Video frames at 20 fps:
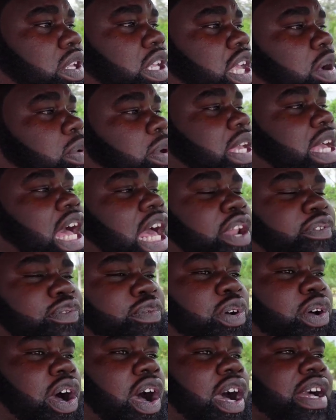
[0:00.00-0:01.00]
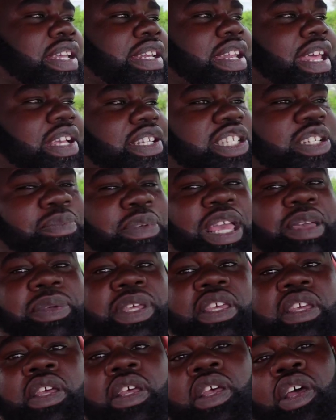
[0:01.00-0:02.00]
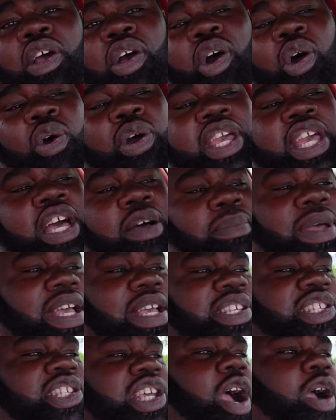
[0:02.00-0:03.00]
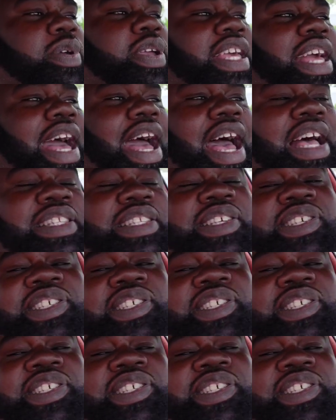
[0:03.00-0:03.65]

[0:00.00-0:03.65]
And we got it from Car Connection, baby. Oh yeah, man, sorry guys, the